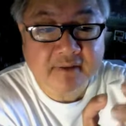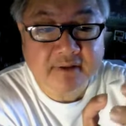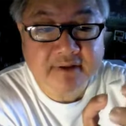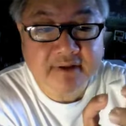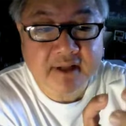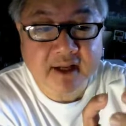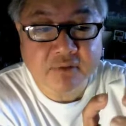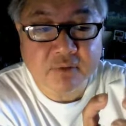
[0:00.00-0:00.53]
a
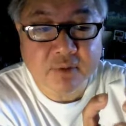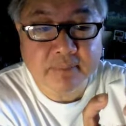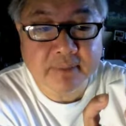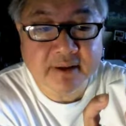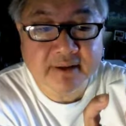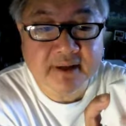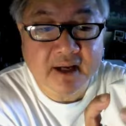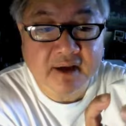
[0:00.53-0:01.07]
slight
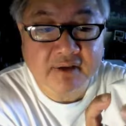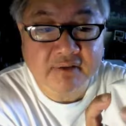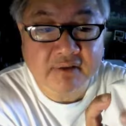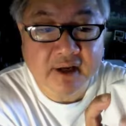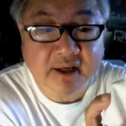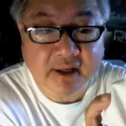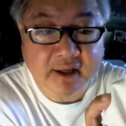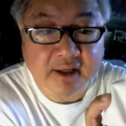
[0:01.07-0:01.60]
ripping sound
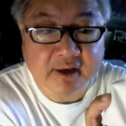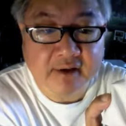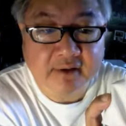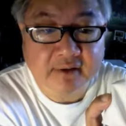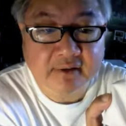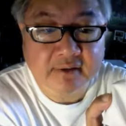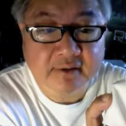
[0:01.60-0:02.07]
right here.